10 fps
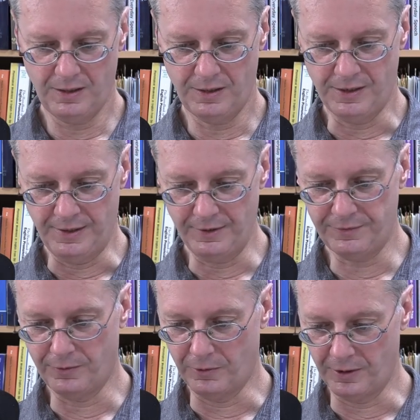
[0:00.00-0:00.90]

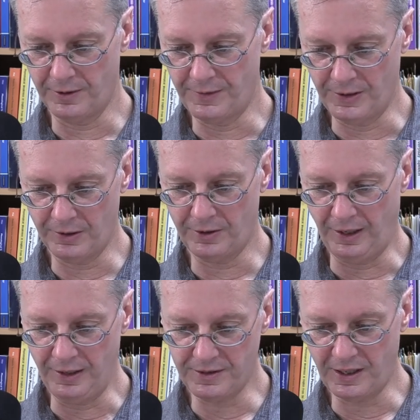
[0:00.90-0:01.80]
Therefore, there
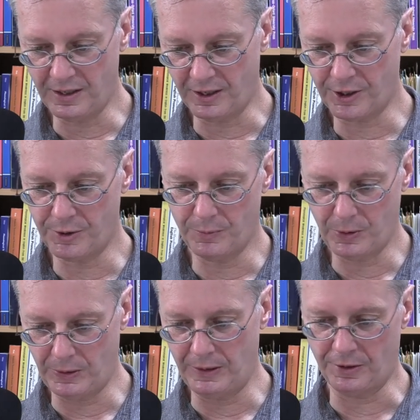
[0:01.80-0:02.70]
is a connection
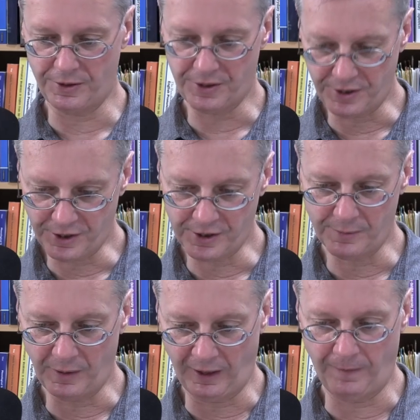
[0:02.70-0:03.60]
between
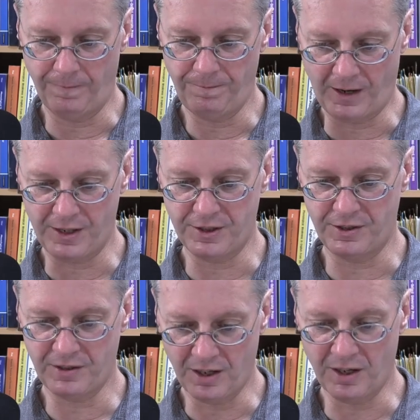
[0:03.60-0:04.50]
narcissism and
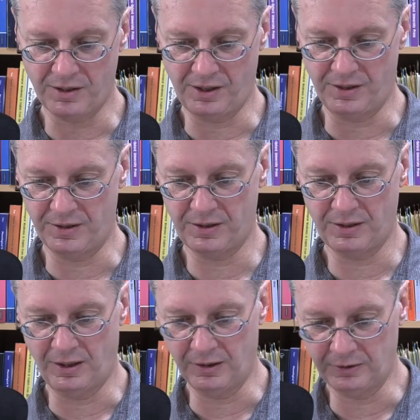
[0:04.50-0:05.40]
fascist tendencies
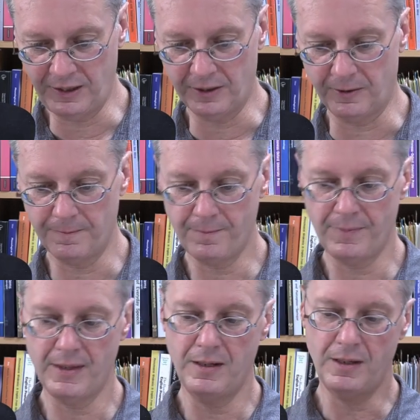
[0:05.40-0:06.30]
in a leader.
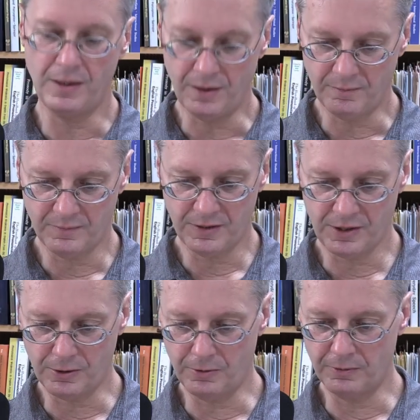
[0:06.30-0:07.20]

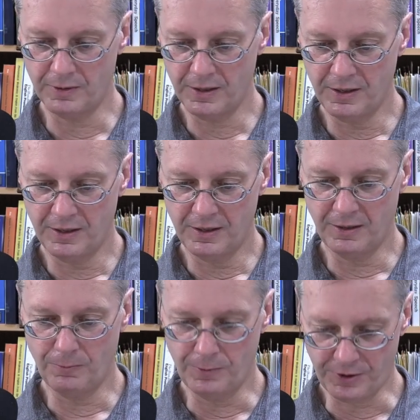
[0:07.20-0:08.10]
So,
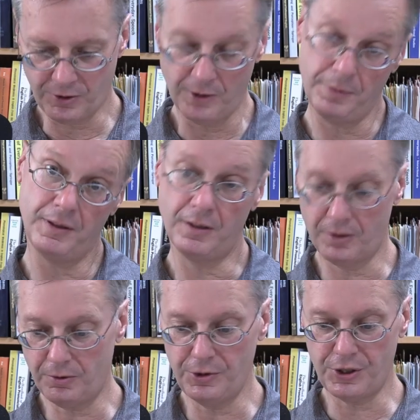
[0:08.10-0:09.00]
with Trump,
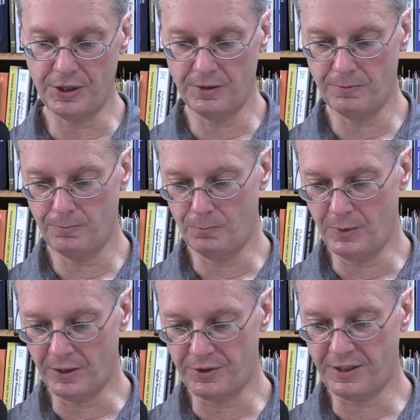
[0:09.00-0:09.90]
conclusion,
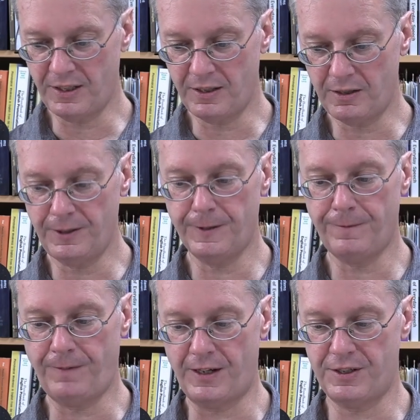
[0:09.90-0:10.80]
we are seeing clear
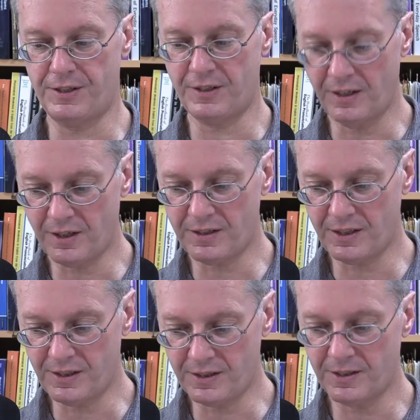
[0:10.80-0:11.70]
fascist
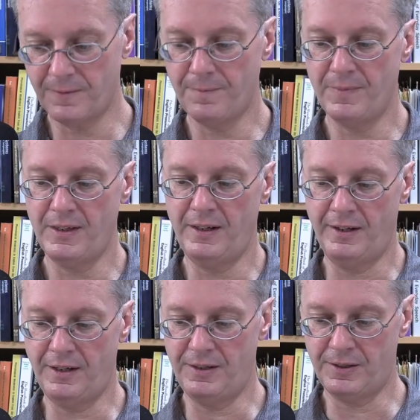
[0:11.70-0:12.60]
tendencies
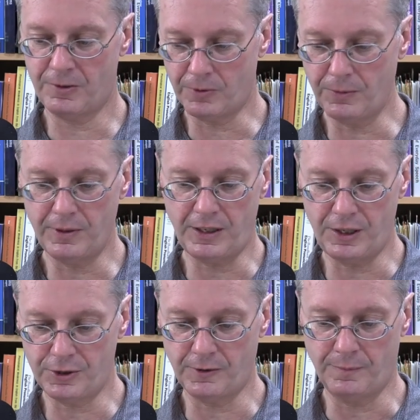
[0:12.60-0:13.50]
and a growing
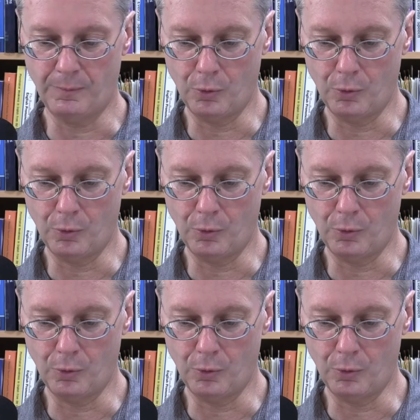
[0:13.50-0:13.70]
danger of